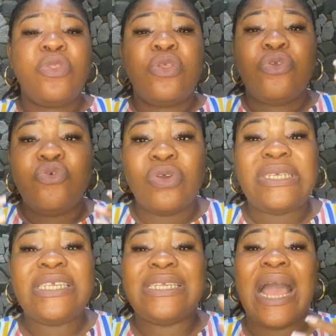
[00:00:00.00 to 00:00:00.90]

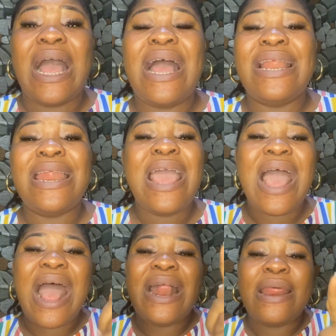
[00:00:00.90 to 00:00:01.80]
uses her hand
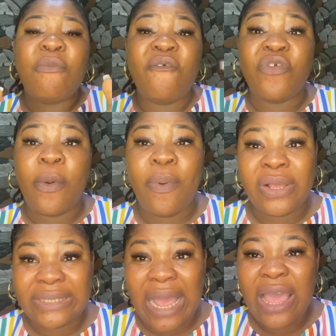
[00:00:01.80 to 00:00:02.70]
and remove your
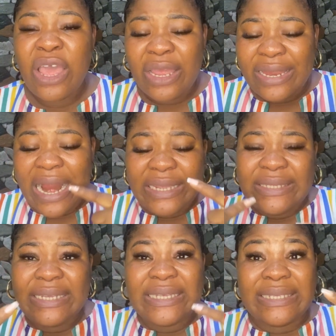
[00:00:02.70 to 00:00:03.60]
boxer, there is
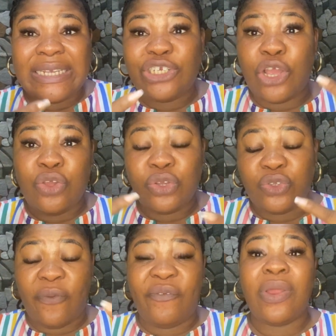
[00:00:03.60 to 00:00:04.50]
this sensation you used to
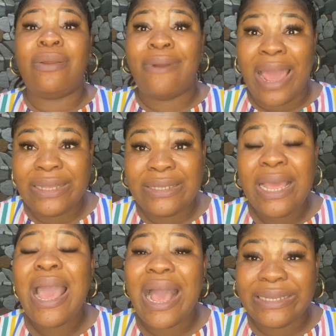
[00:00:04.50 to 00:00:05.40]
feel, right?
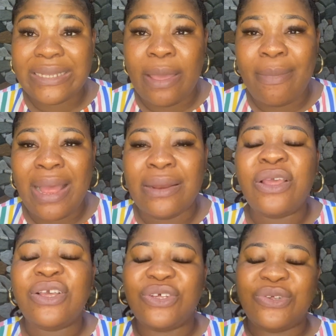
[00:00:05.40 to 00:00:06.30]
As a man,
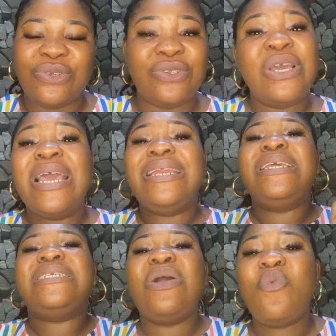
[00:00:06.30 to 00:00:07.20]
good. The
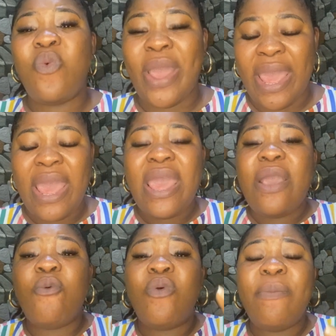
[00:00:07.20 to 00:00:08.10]
same way
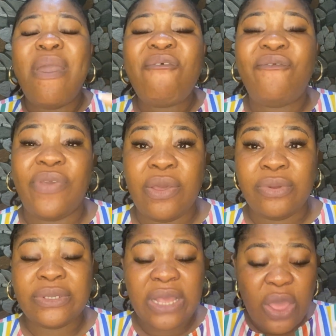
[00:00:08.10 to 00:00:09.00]
women feel
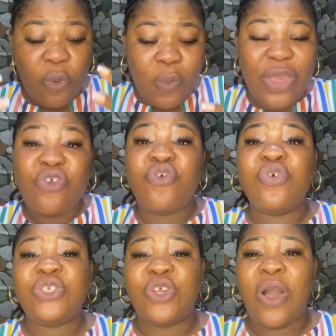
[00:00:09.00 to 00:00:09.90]
when you
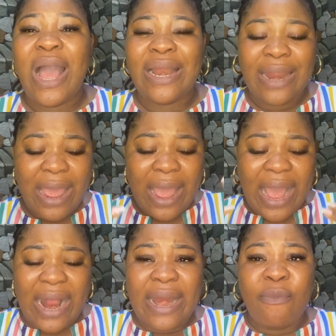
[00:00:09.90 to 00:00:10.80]
use your hand
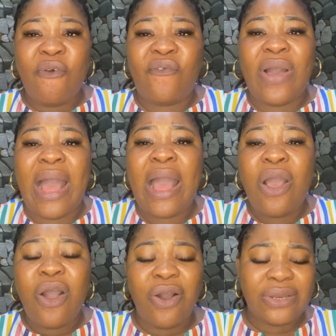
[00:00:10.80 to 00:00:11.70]
and remove her
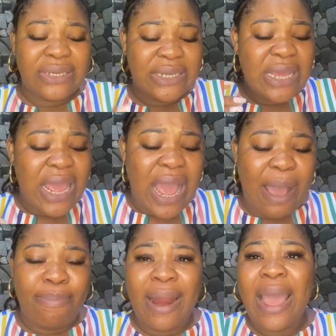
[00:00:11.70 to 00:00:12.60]
on her
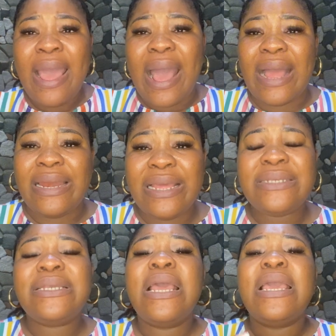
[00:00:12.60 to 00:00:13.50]
bra, her this,
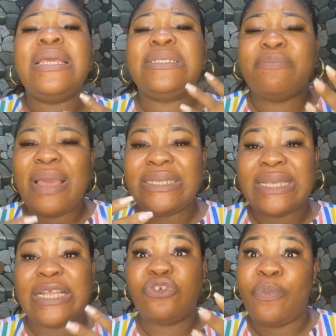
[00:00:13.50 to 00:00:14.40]
it makes her
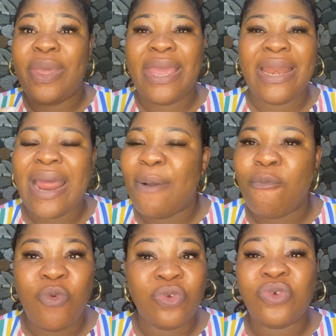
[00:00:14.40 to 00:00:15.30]
to be in that
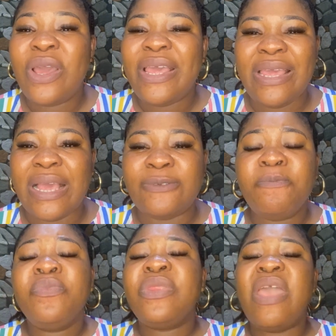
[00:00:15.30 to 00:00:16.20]
mood. Yes.
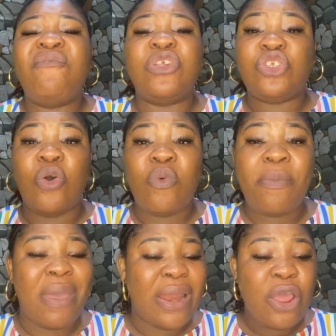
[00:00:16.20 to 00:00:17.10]
Even some
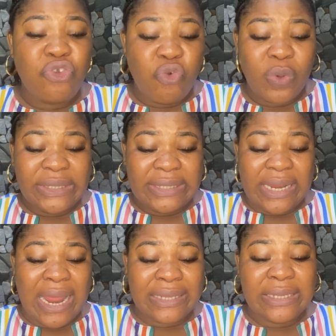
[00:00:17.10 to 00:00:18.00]
women, you will see
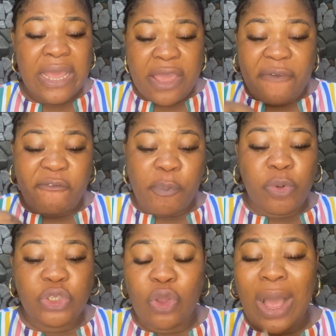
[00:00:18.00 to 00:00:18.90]
that if you
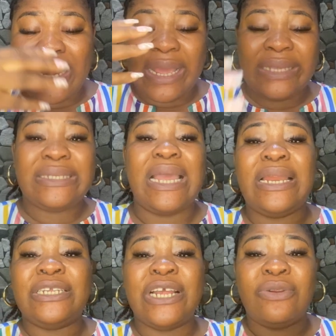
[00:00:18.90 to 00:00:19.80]
put your hand inside the
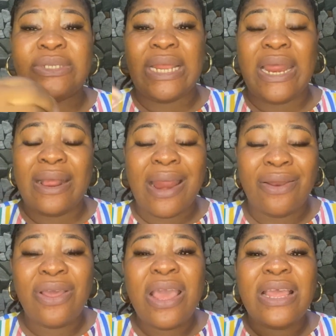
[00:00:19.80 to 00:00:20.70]
Jerusalem ground,
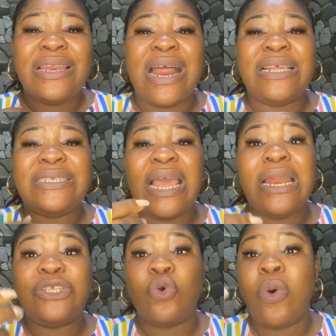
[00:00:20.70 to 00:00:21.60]
there is a
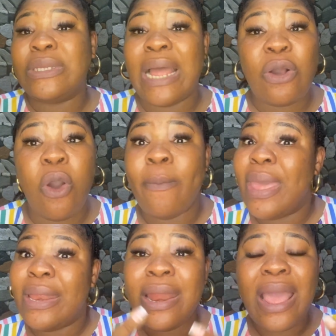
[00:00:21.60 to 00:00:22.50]
little water
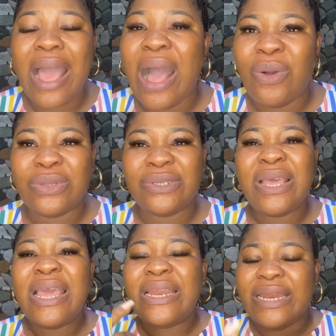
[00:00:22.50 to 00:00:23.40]
coming out.
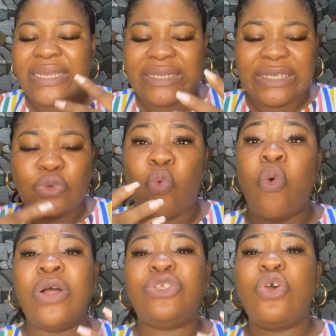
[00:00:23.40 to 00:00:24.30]
This is
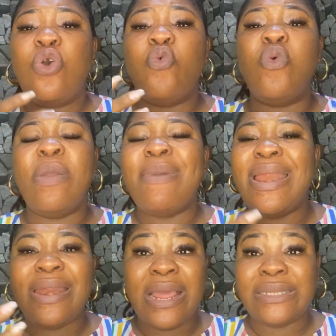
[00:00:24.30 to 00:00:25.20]
what
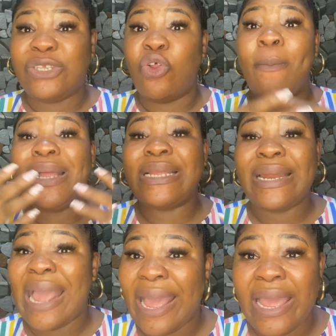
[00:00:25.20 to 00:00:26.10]
women need, no matter
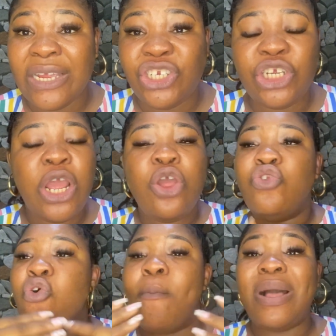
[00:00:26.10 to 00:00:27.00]
their age,
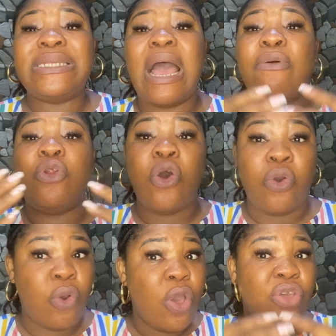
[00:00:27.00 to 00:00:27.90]
no matter how
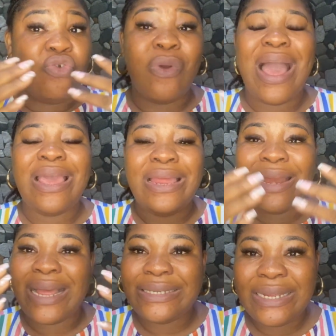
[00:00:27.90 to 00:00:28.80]
long you are in
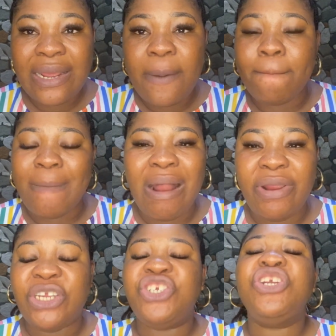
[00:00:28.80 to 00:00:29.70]
that
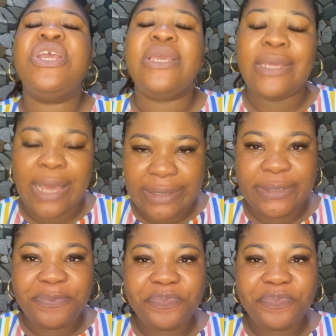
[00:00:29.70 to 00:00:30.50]
marriage. Yes.